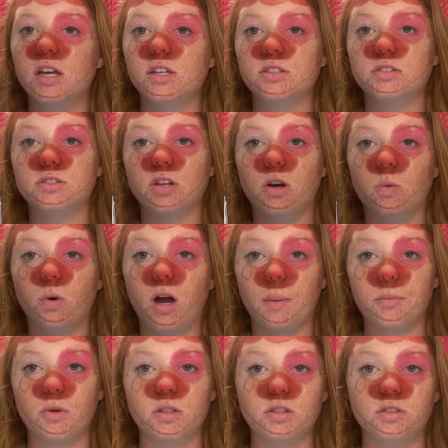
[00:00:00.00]
So what I'm
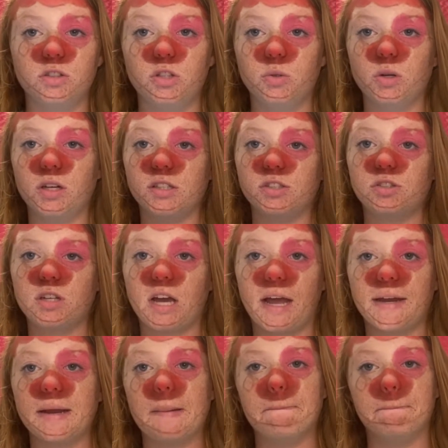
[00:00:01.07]
going to do is
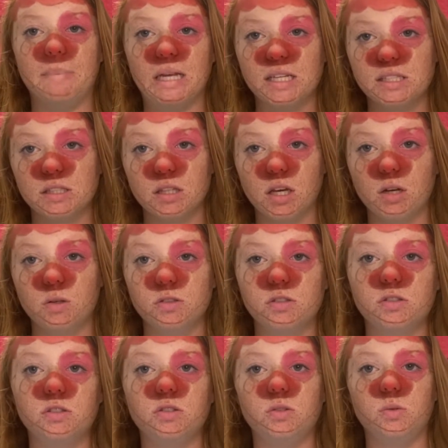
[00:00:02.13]
kind of mix those
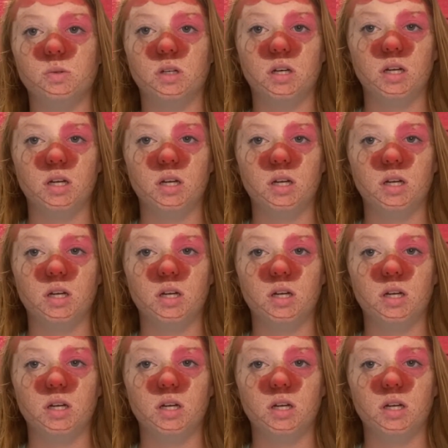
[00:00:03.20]
to